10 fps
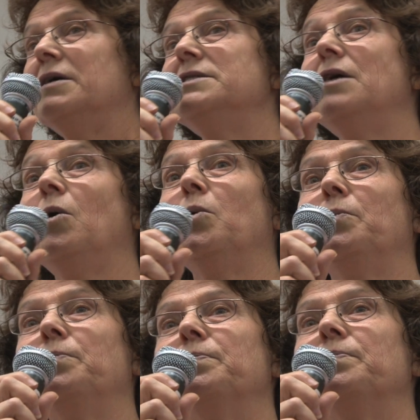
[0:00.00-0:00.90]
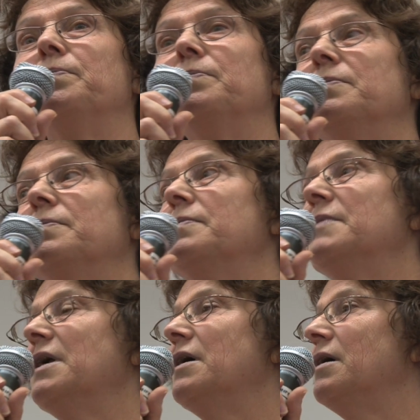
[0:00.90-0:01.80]
So
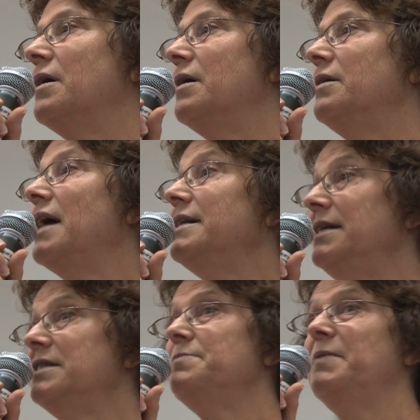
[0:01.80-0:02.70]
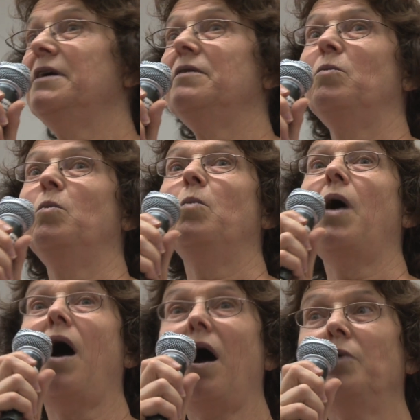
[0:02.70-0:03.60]
that leads me,
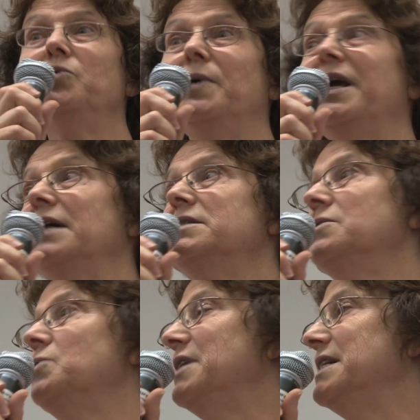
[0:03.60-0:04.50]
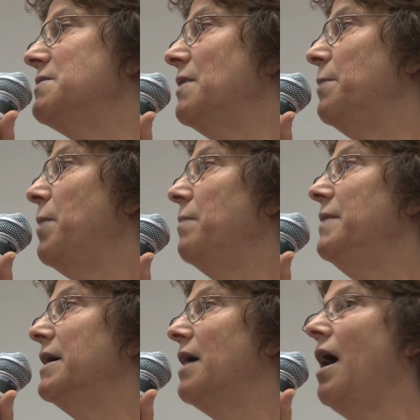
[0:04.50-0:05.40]
how do we get to the Israeli
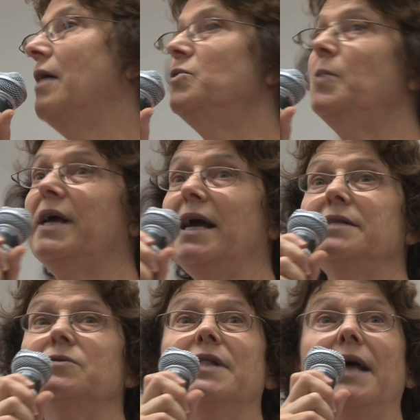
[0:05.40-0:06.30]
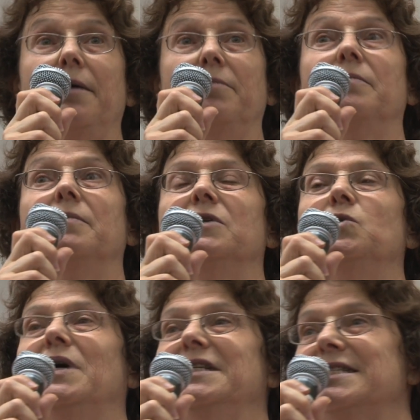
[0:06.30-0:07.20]
public? How do we get to them
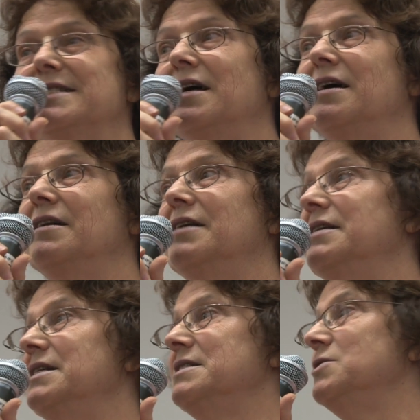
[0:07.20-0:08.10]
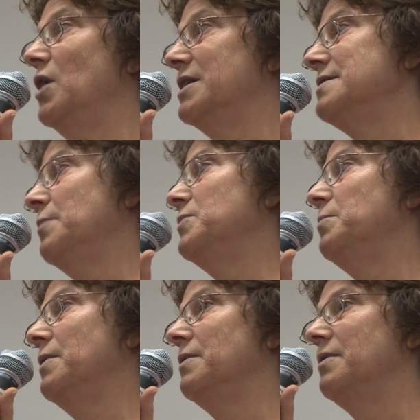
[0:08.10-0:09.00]
to understand that this is not
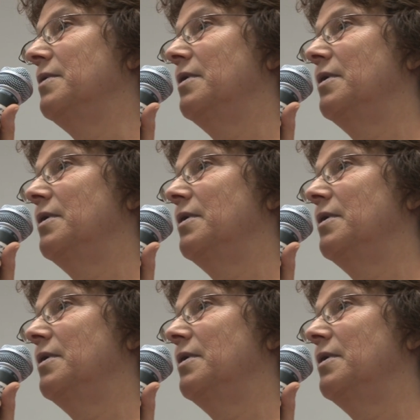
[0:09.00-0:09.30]
acceptable?